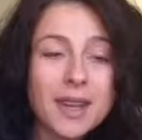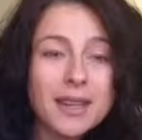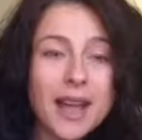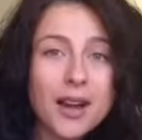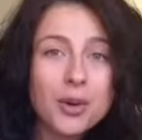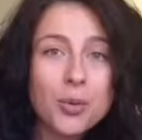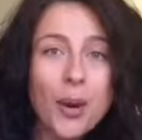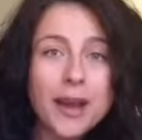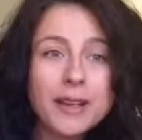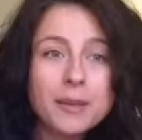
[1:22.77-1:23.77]
Now,
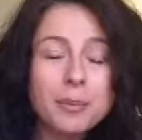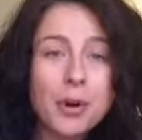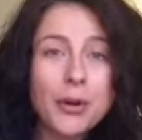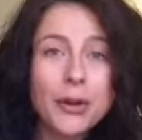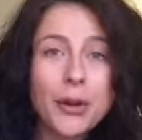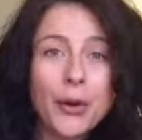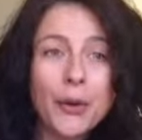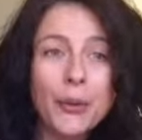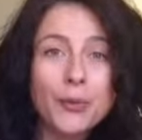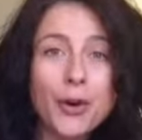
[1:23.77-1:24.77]
when
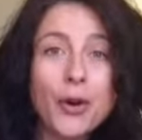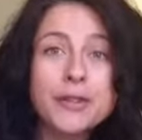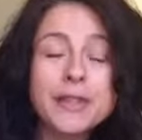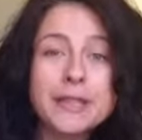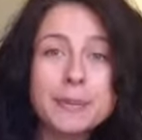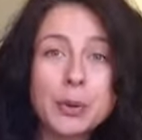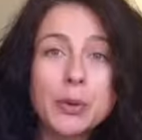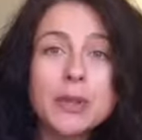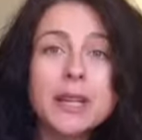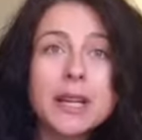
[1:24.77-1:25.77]
Paulo wrote this
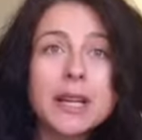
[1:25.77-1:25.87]
book,